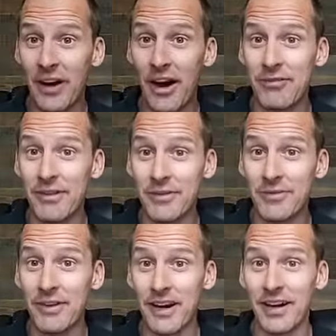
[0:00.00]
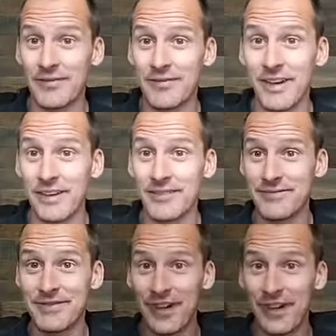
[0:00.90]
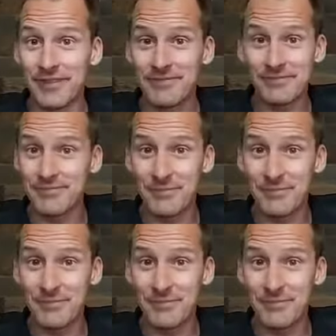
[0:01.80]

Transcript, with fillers: off of a, a, a